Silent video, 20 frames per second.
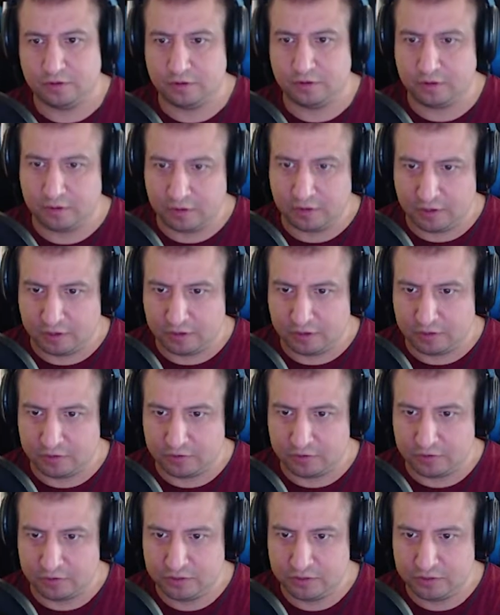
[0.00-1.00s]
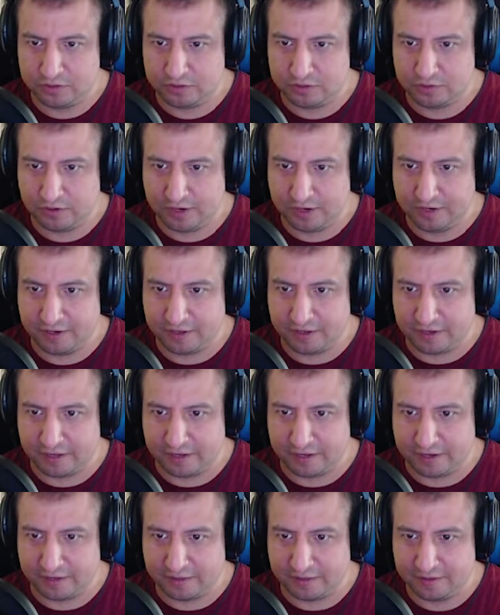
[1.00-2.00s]
And just trying to
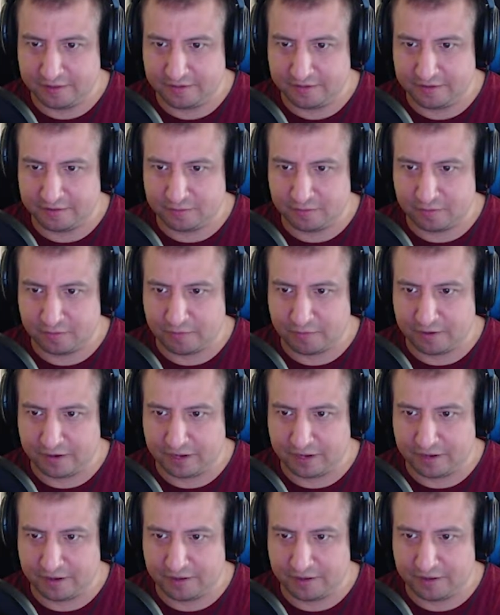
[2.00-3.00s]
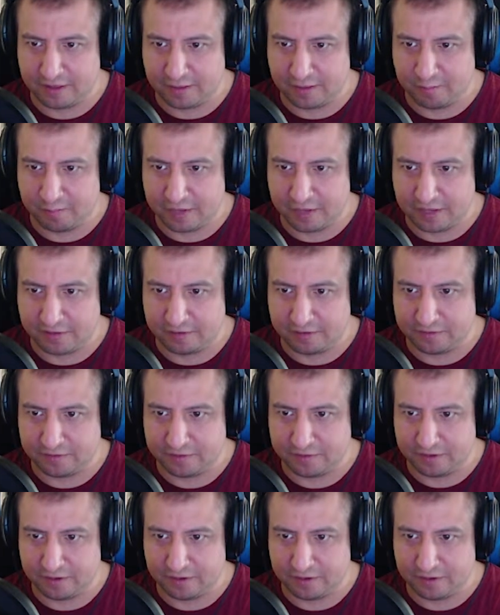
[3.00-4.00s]
like, this is where we're getting to that balance
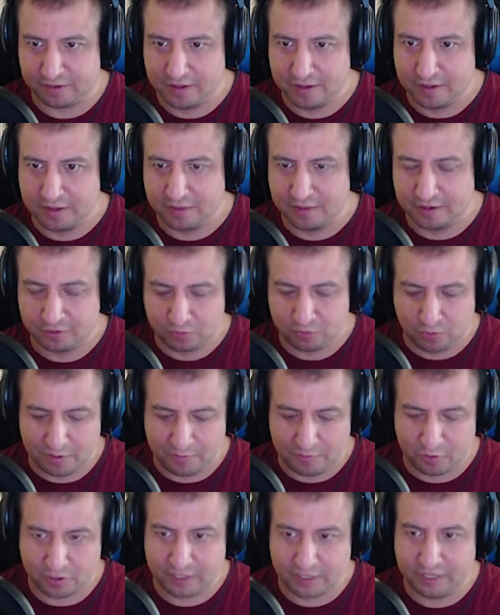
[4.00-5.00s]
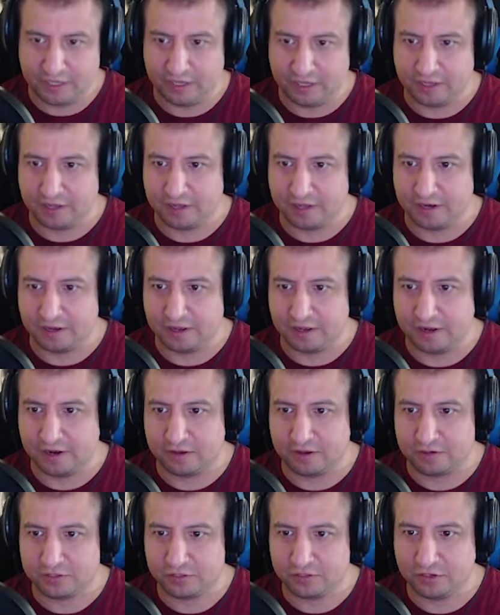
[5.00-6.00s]
thing. There's one more key, and
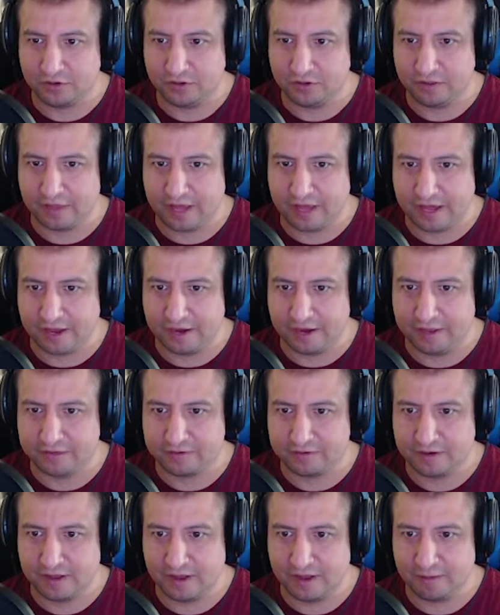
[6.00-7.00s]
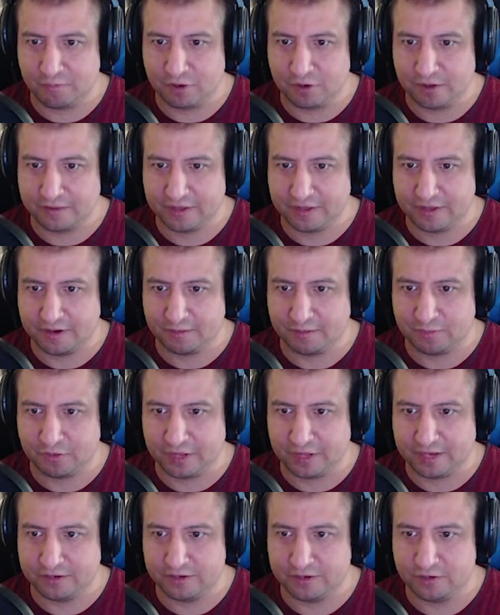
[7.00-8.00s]
I'll show you that. It's not probably going to
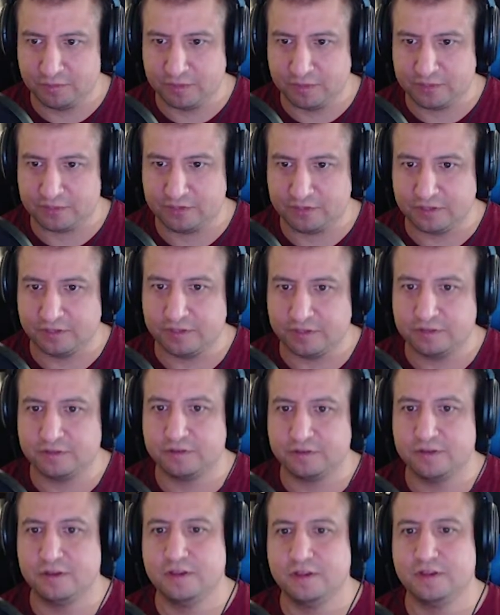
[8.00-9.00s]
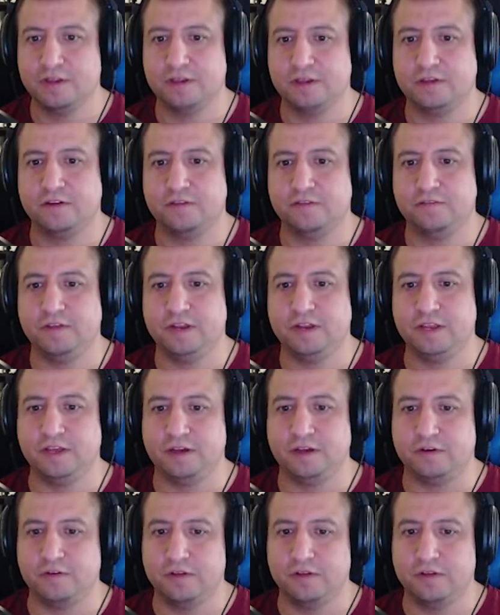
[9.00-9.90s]
apply too much to this video.